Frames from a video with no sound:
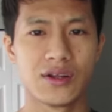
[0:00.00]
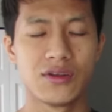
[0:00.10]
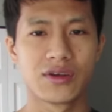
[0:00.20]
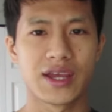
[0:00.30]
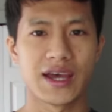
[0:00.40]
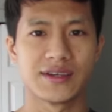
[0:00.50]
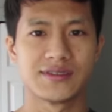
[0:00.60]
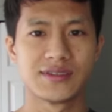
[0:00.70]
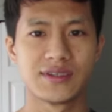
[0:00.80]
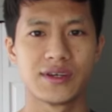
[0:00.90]
Look
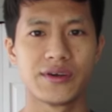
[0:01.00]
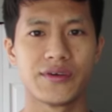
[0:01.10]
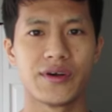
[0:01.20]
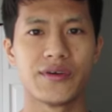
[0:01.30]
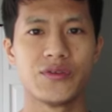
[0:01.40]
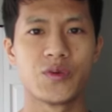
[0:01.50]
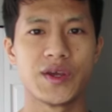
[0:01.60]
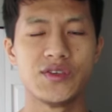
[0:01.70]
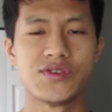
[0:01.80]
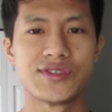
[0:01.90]
at the way
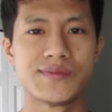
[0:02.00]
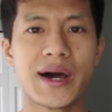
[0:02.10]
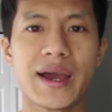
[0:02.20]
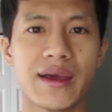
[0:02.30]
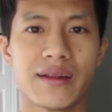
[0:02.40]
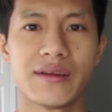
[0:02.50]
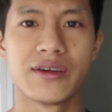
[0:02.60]
you smile.